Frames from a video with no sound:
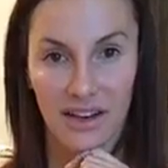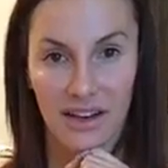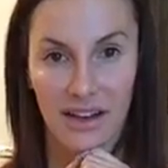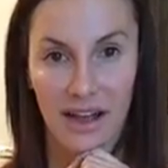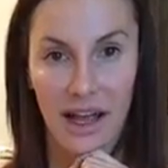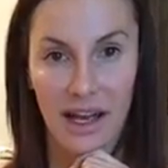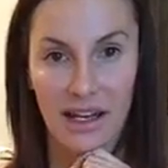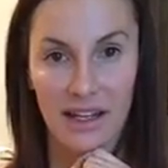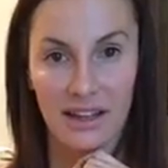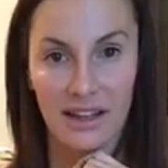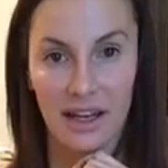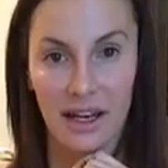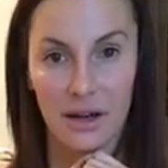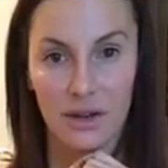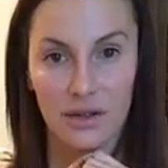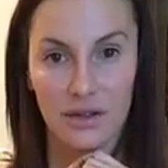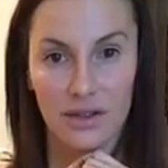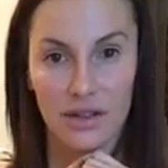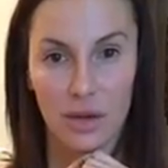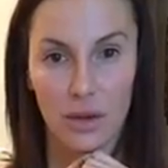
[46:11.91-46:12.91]
Anything
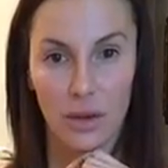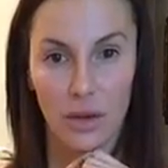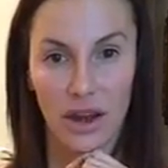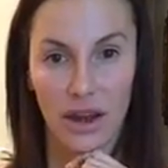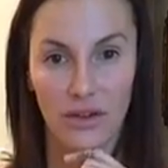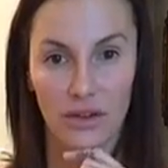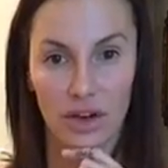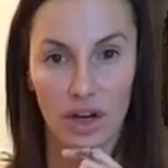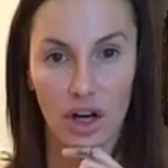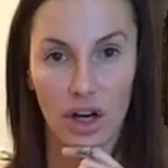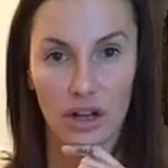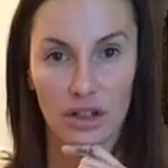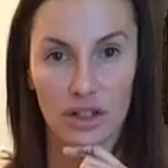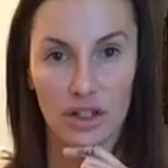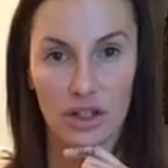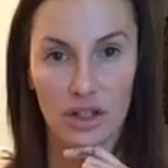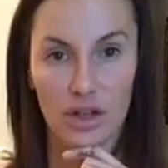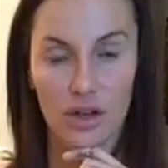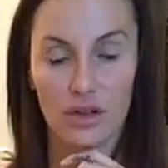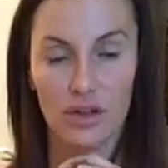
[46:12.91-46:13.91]
else we have got to
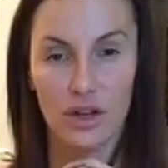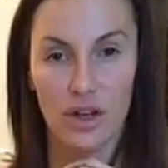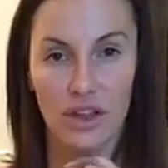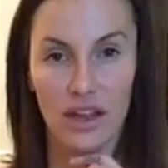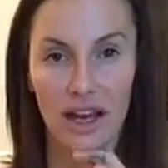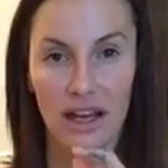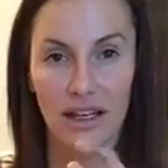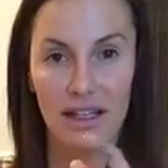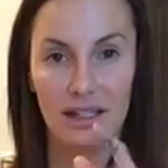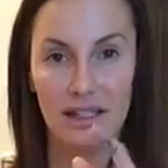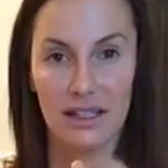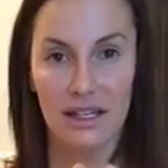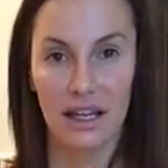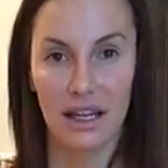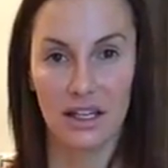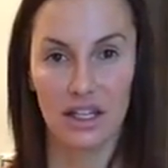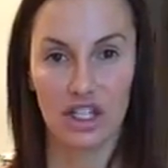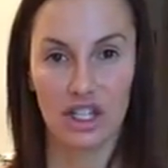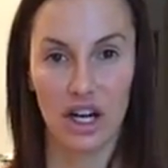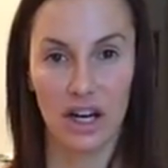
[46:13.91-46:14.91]
do? So that is
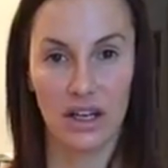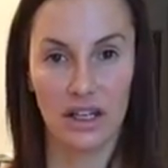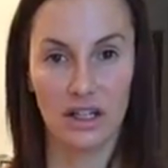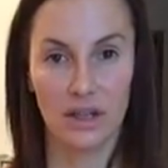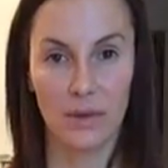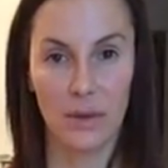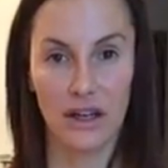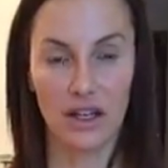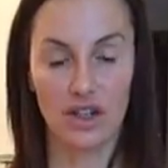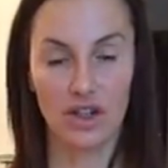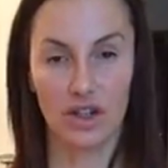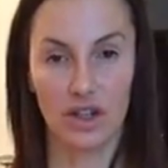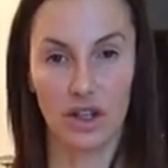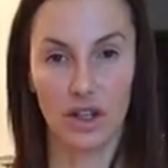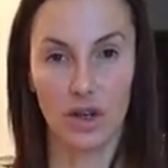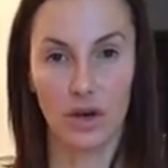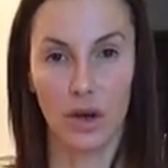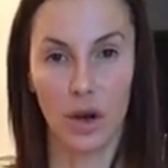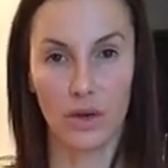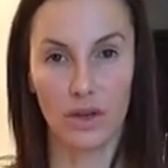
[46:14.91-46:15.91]
today's challenge. Make sure that
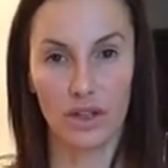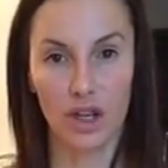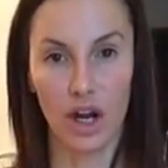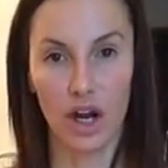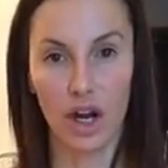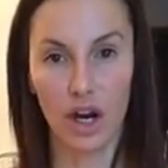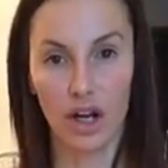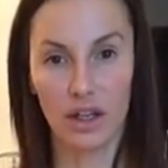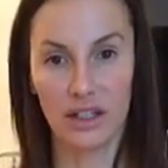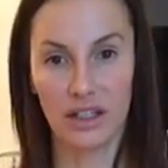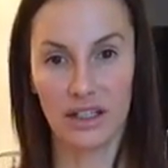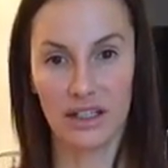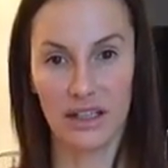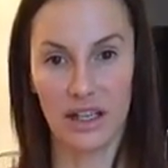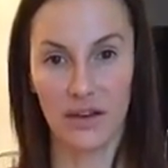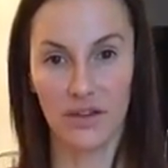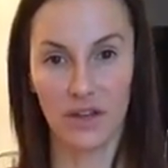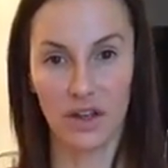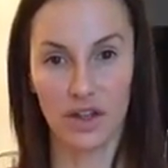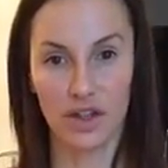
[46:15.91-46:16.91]
you go as hard and as
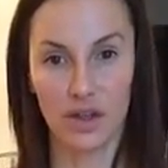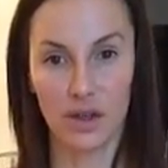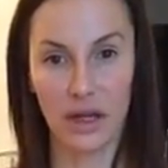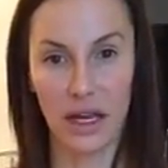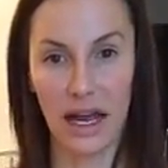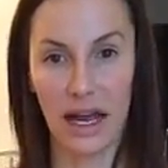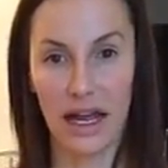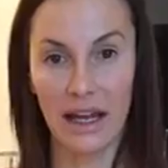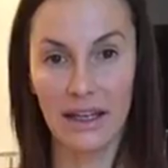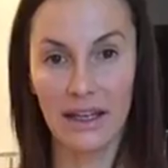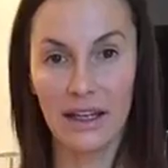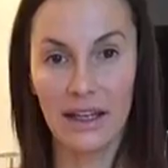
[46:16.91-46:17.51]
heavy as you can.